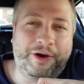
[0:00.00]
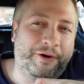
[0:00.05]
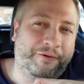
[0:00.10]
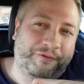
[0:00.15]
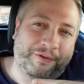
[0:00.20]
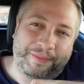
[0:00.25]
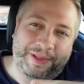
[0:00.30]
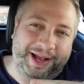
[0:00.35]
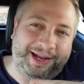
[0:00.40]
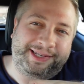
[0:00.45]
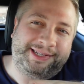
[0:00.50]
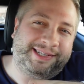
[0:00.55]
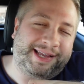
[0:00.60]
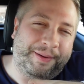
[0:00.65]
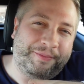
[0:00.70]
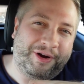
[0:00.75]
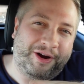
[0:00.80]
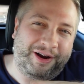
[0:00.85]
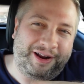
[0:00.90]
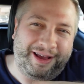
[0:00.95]
go from like
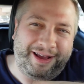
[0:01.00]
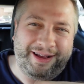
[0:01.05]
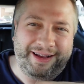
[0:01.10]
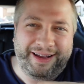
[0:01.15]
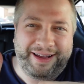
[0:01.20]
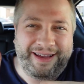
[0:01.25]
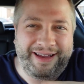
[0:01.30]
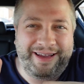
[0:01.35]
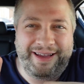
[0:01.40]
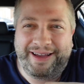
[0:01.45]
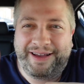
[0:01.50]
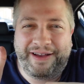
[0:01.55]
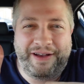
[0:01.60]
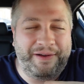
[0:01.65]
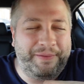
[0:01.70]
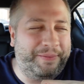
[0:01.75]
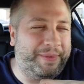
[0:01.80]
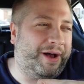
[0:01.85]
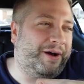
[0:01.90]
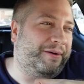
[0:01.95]
summer to
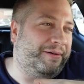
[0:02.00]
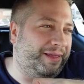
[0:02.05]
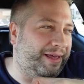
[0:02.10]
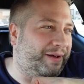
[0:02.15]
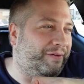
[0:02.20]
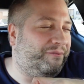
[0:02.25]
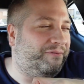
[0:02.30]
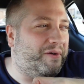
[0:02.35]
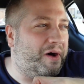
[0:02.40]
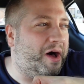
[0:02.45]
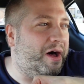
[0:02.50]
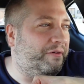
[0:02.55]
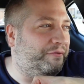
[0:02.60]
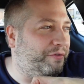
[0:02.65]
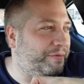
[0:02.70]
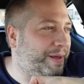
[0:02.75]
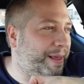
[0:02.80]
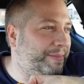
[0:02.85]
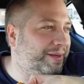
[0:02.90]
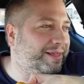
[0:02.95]
uh, like fall
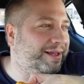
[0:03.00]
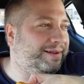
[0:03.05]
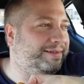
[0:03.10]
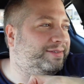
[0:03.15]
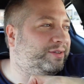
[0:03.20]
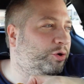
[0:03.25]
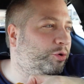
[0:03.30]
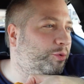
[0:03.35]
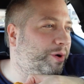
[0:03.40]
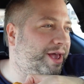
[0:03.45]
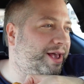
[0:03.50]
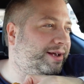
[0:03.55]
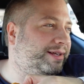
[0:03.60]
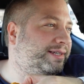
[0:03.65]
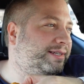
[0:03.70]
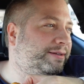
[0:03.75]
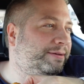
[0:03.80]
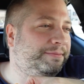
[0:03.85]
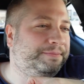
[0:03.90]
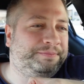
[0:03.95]
for maybe like two
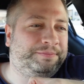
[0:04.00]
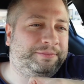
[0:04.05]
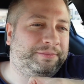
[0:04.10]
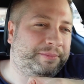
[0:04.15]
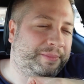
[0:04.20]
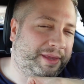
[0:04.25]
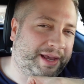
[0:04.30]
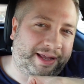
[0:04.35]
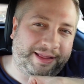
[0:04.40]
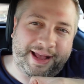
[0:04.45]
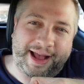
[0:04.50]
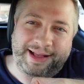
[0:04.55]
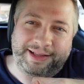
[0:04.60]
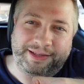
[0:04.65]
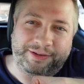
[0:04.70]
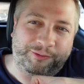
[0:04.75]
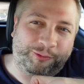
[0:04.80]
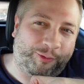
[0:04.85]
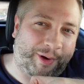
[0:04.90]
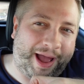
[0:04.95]
weeks, and
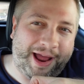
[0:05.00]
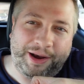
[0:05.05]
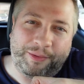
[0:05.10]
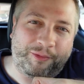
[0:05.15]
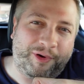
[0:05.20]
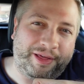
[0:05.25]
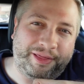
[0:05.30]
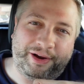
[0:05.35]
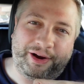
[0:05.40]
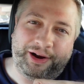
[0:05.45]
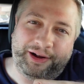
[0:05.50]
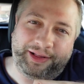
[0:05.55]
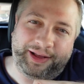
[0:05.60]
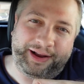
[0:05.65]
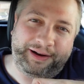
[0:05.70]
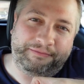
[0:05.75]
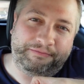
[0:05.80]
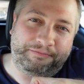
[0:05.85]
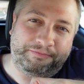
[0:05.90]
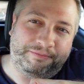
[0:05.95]
then random weather, and
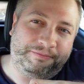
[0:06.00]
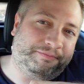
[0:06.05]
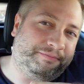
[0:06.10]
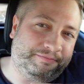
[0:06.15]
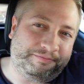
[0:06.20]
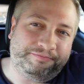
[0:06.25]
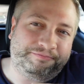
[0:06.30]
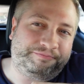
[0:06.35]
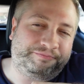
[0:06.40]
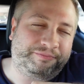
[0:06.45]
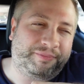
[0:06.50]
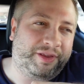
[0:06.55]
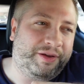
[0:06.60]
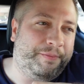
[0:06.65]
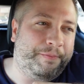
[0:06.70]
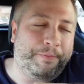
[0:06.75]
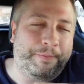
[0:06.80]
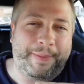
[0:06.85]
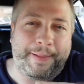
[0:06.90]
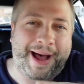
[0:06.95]
then
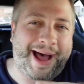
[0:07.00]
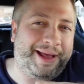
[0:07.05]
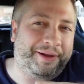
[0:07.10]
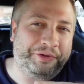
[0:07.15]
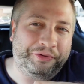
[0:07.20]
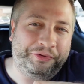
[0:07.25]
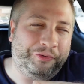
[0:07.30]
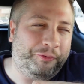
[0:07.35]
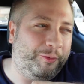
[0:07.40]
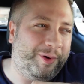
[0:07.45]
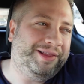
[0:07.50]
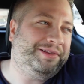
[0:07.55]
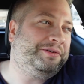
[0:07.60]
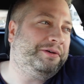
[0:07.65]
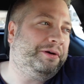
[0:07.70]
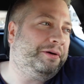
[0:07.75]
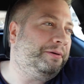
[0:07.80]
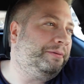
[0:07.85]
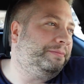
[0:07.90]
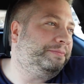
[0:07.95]
mild
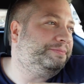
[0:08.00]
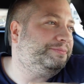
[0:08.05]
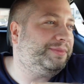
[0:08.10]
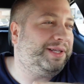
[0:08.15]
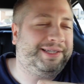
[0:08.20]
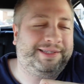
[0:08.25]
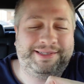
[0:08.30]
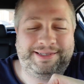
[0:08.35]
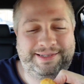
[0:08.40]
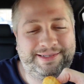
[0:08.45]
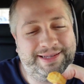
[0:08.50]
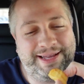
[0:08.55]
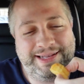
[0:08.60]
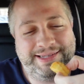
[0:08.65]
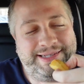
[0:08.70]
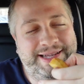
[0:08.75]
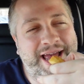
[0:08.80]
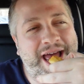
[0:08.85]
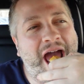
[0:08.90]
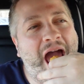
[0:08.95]
winter. That's
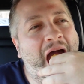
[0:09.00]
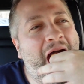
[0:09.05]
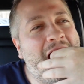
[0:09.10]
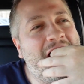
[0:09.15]
that's it.